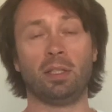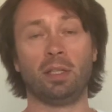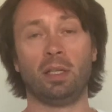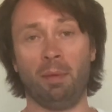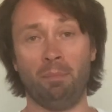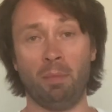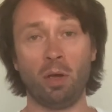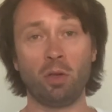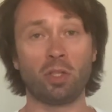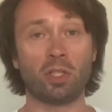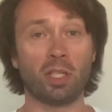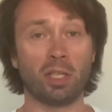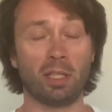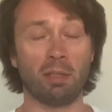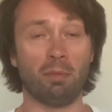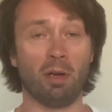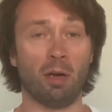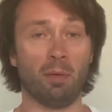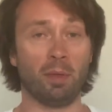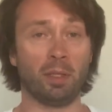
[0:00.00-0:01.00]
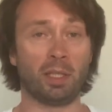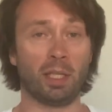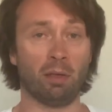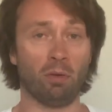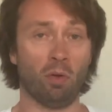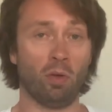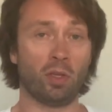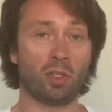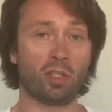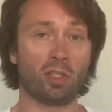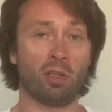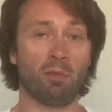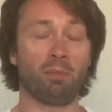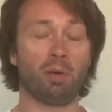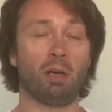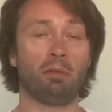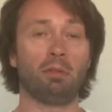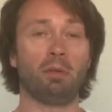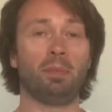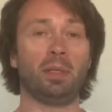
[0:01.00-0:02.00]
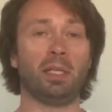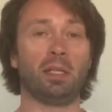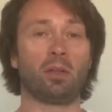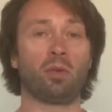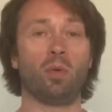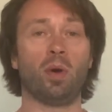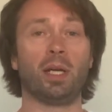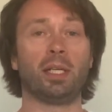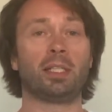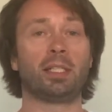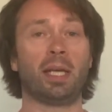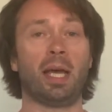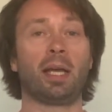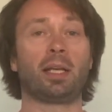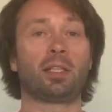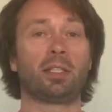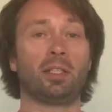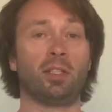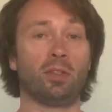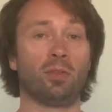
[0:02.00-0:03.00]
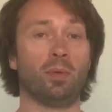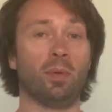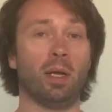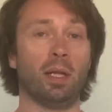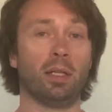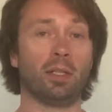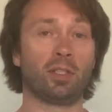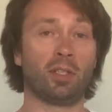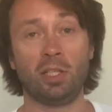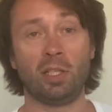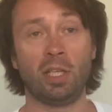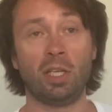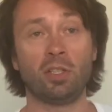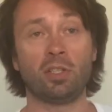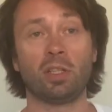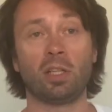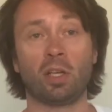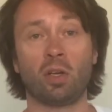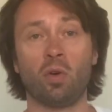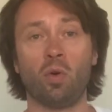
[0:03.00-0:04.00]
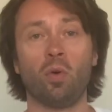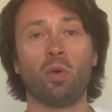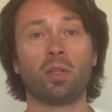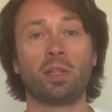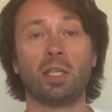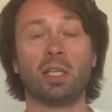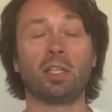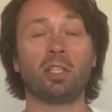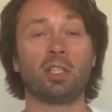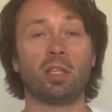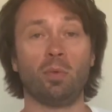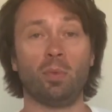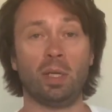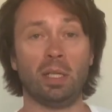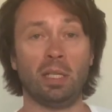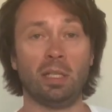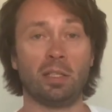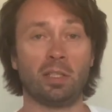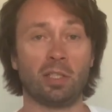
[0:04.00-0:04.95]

most at the moment, they're also probably quite taxed as well. So these are the core things that we need to